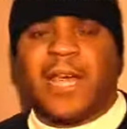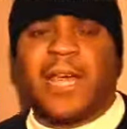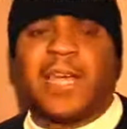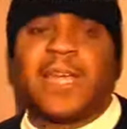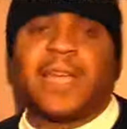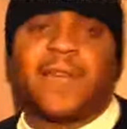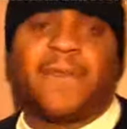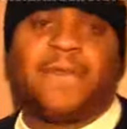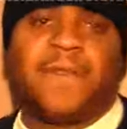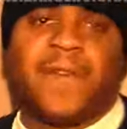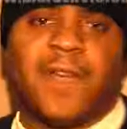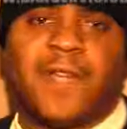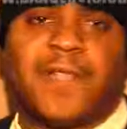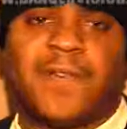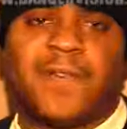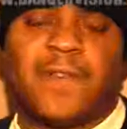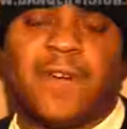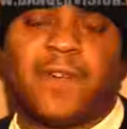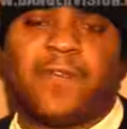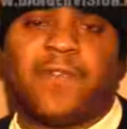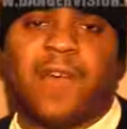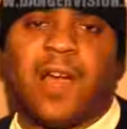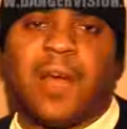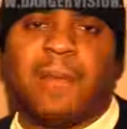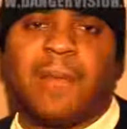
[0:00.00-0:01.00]
time, he confessed
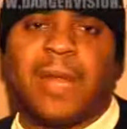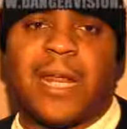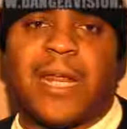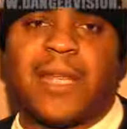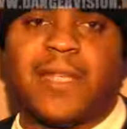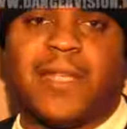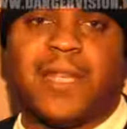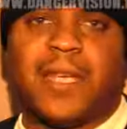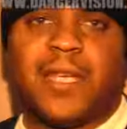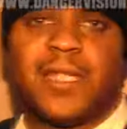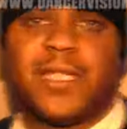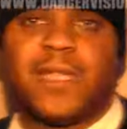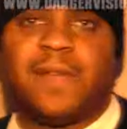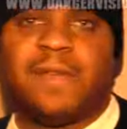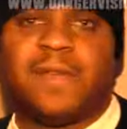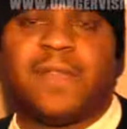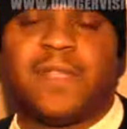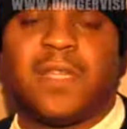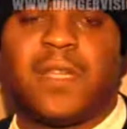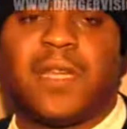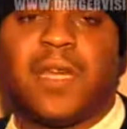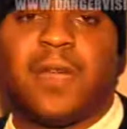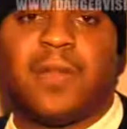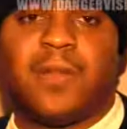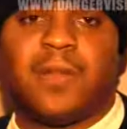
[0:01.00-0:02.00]
for a crime that he did
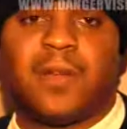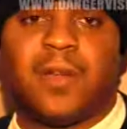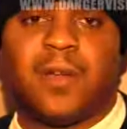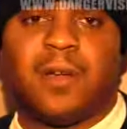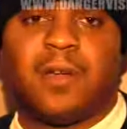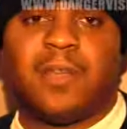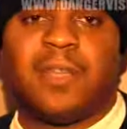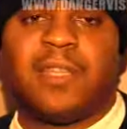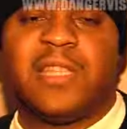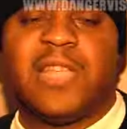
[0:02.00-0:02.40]
17 years ago.